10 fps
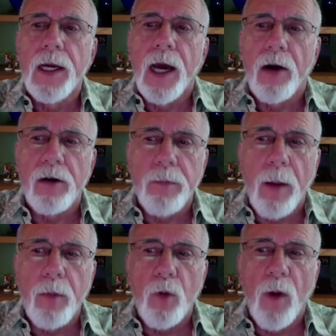I
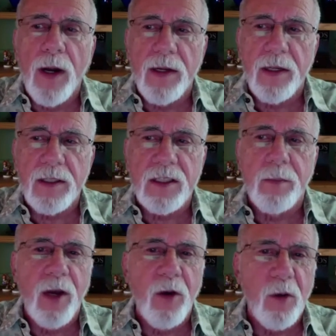remember running next to
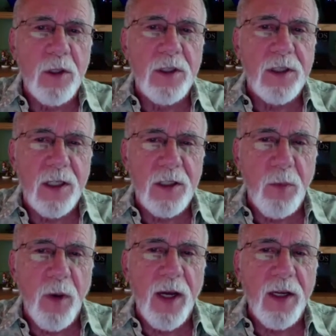my oldest son's
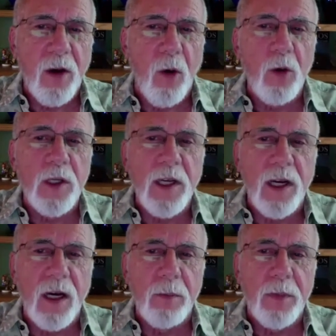bike, holding it
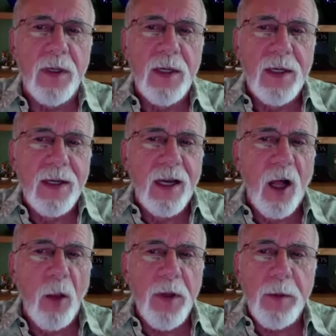up,
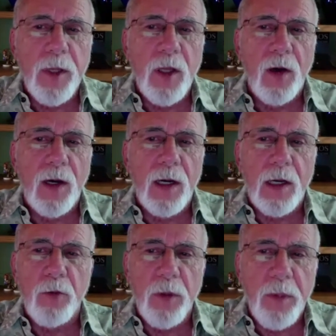helping him along,
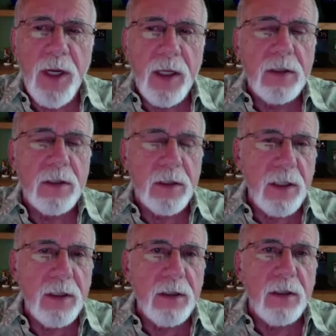and repeating
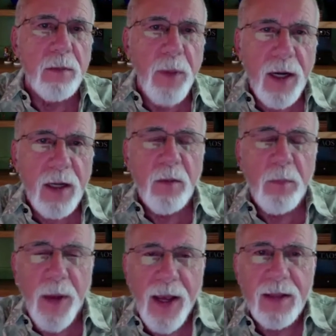steer, pedal,
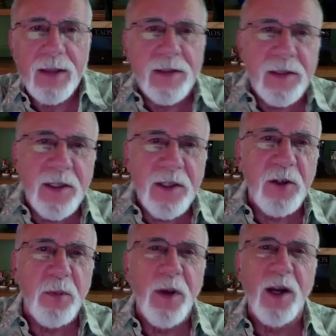balance,
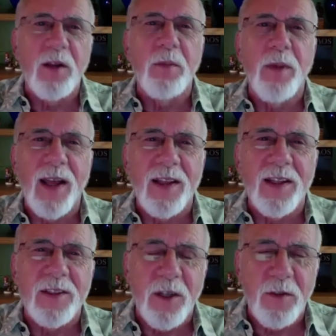steer, pedal,
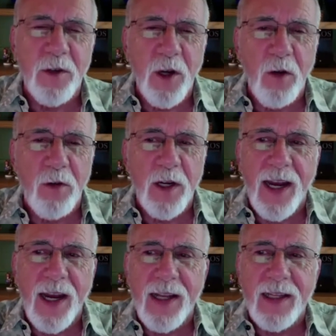balance, over and over
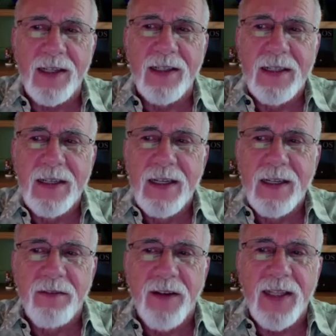again, and then
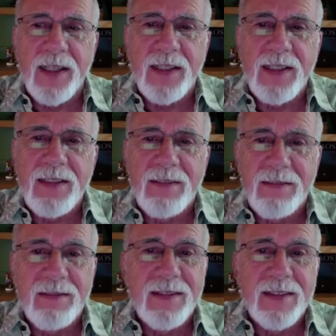finally,
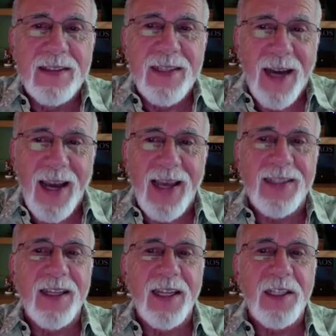I
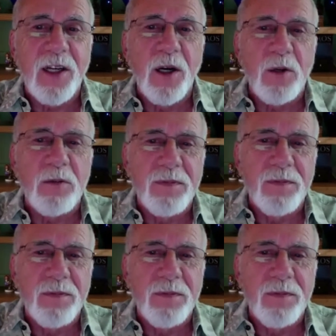had to let go.